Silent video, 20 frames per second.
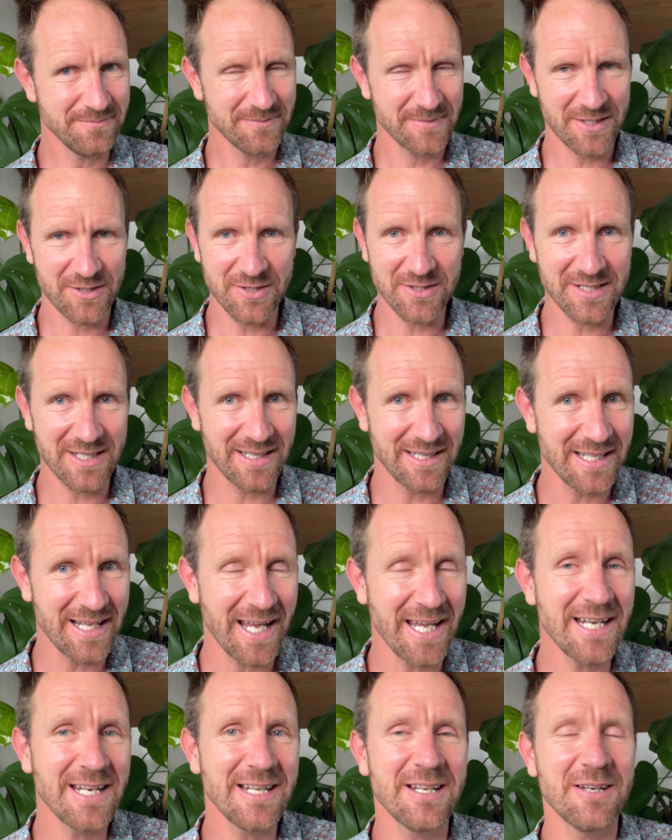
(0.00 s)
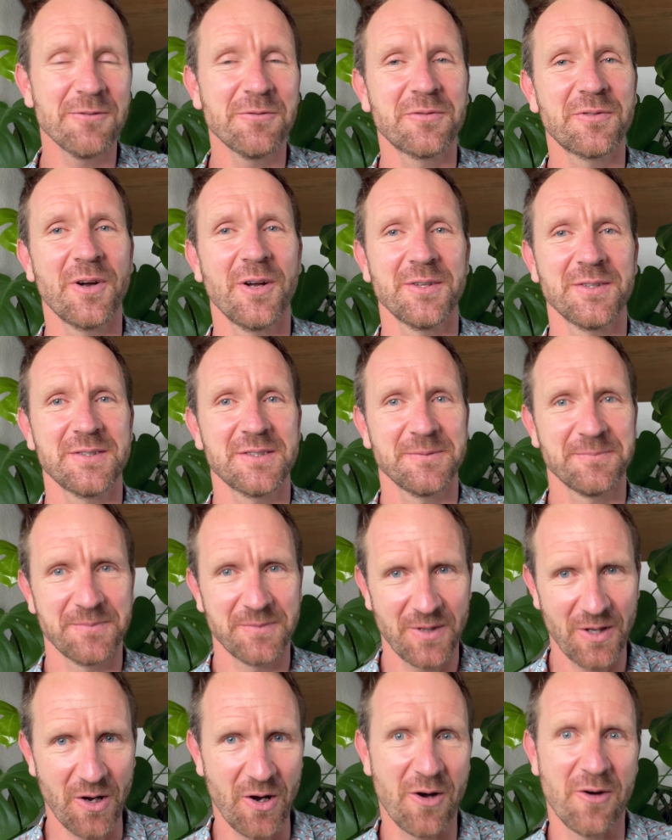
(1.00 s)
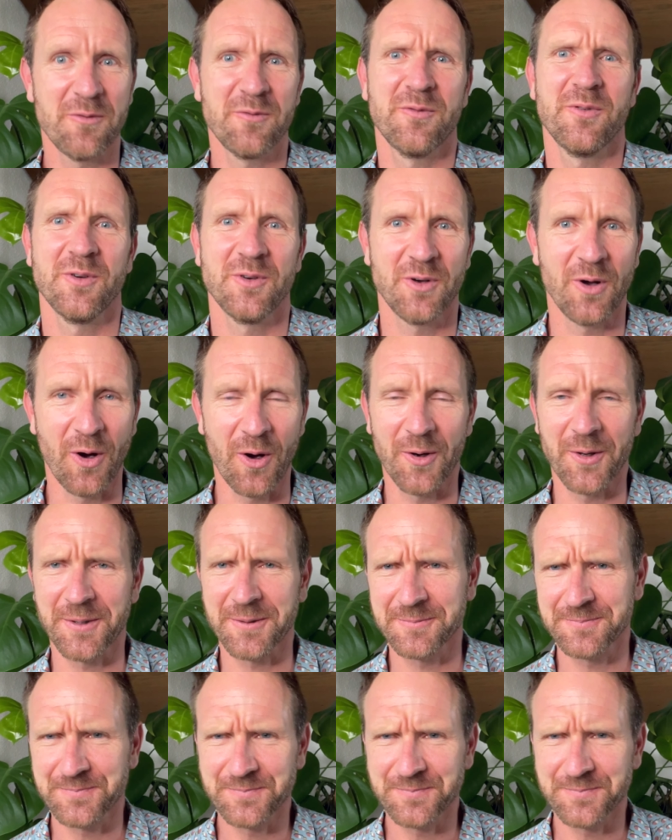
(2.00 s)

and just laid it in front of God.